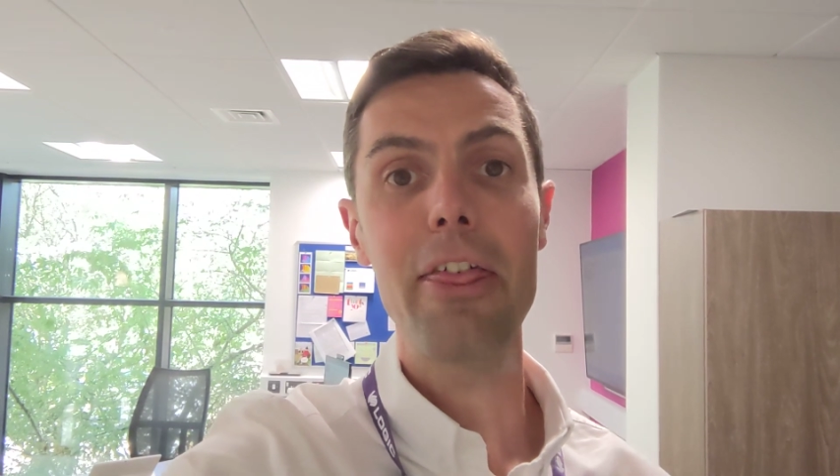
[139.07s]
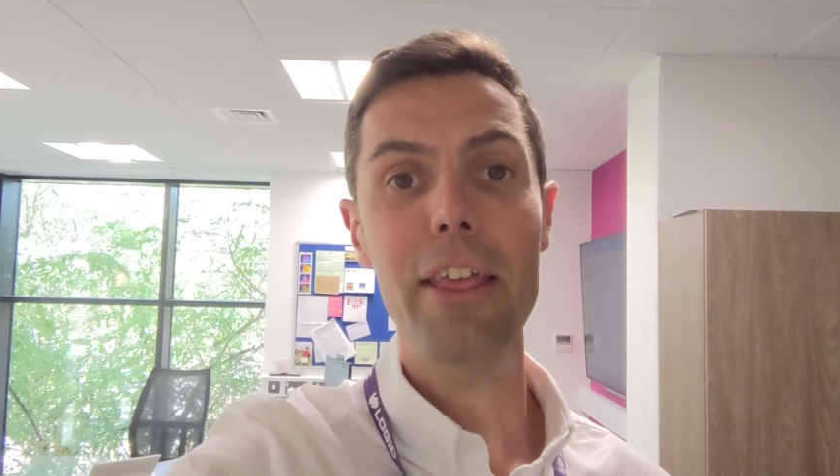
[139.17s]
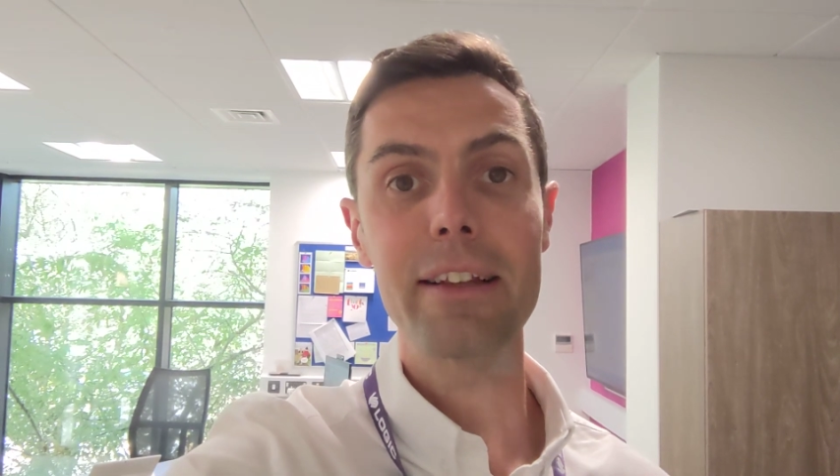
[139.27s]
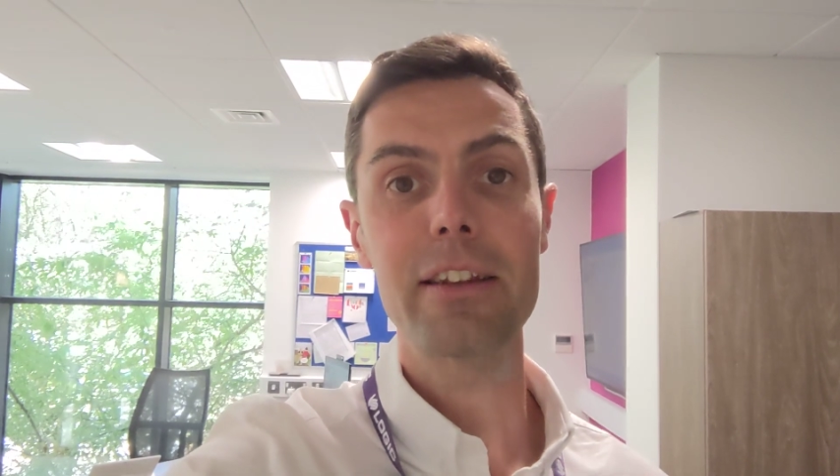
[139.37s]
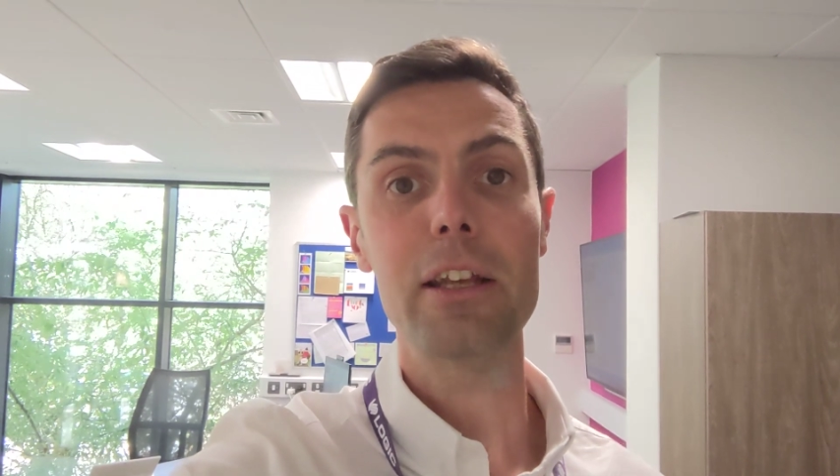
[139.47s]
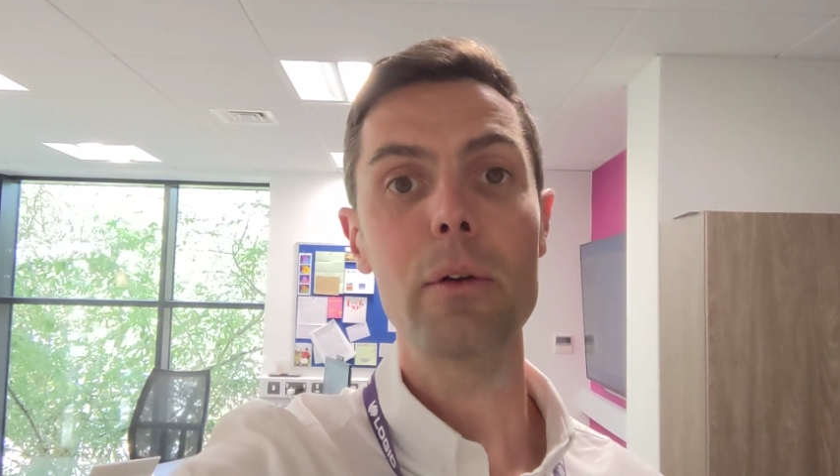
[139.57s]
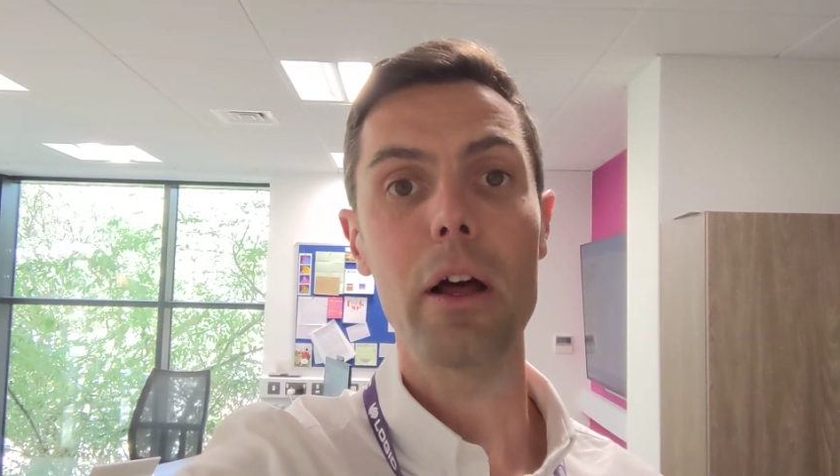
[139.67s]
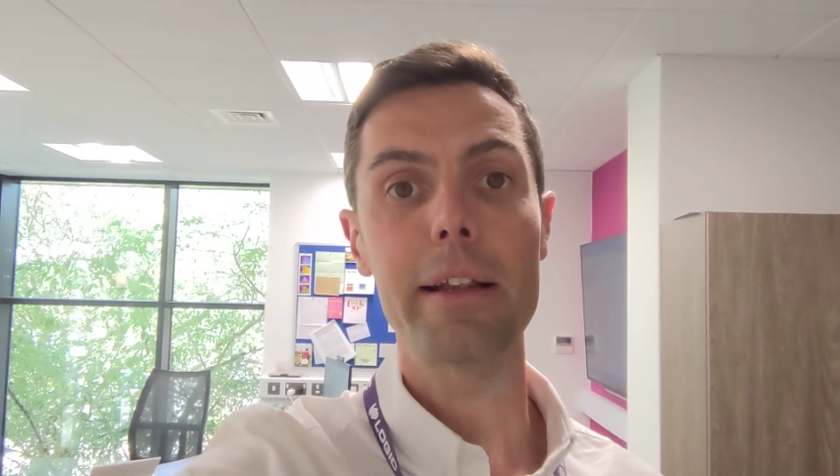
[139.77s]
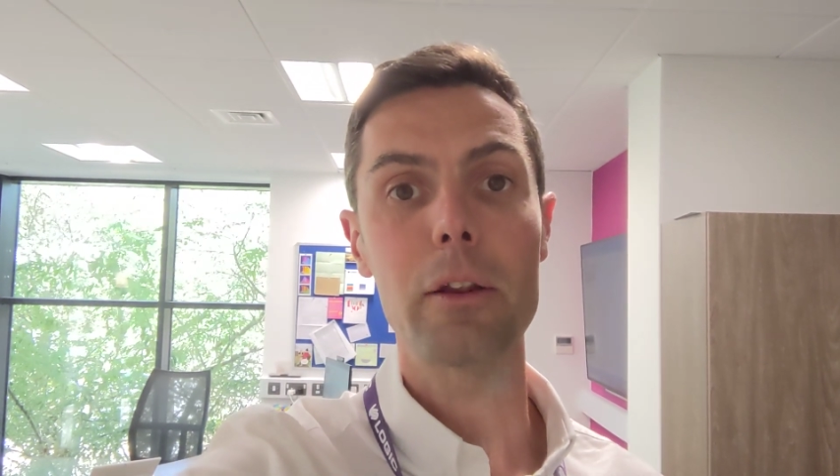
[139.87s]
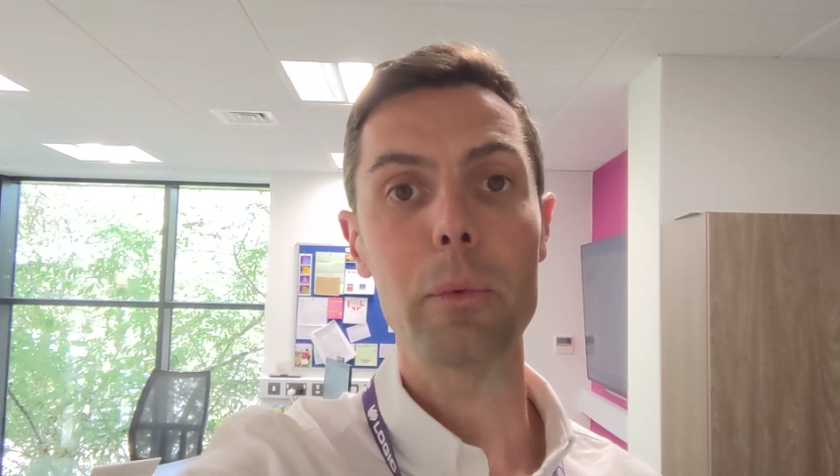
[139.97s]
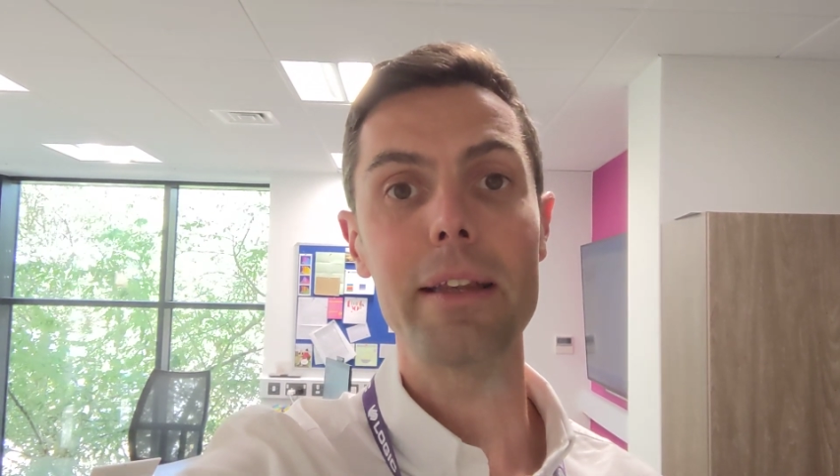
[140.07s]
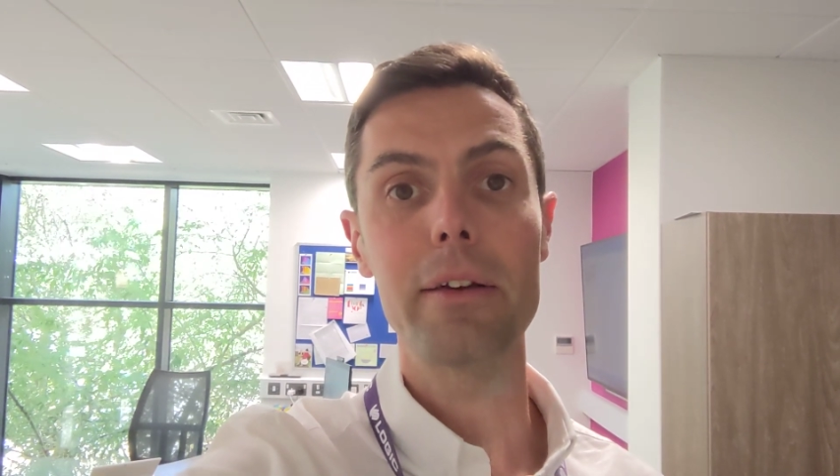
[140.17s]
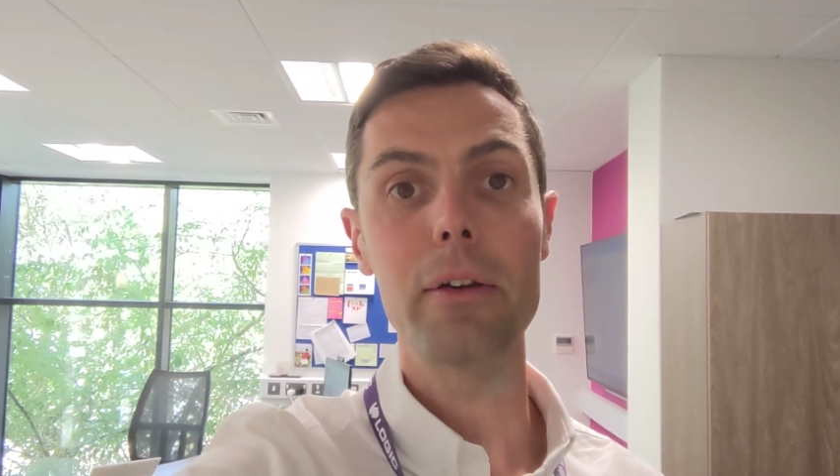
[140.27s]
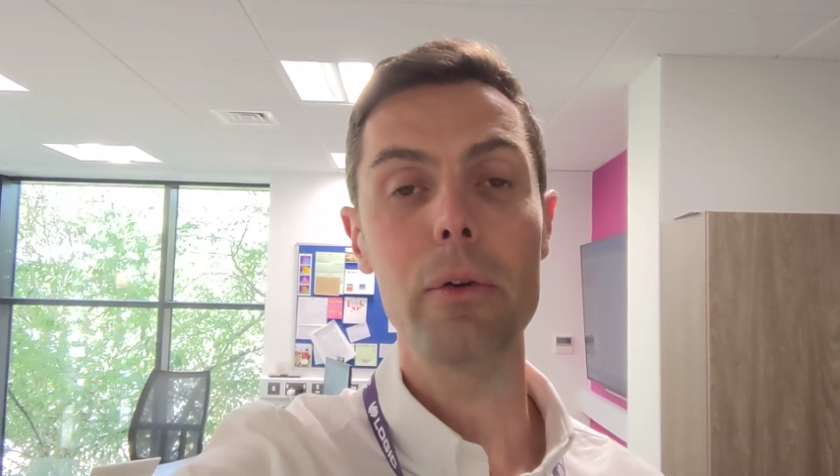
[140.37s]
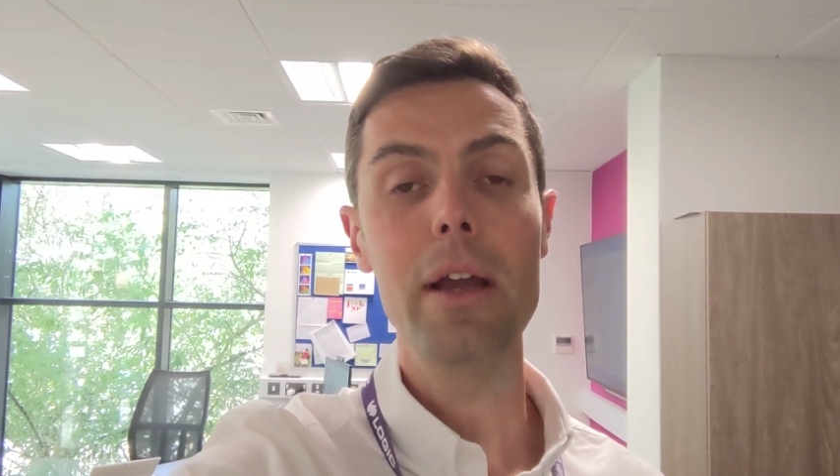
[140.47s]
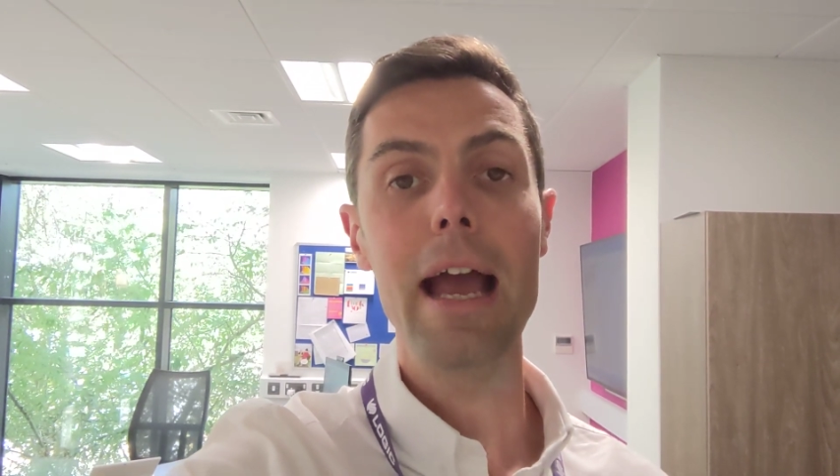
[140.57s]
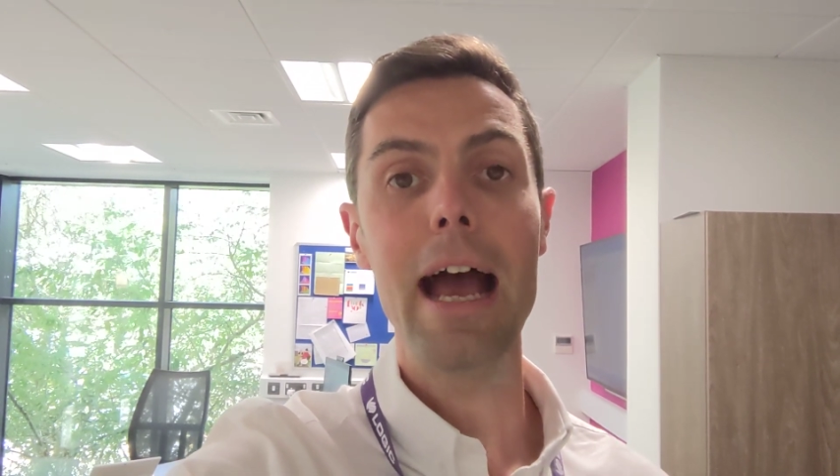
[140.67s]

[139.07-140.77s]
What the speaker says: things that you like that we do,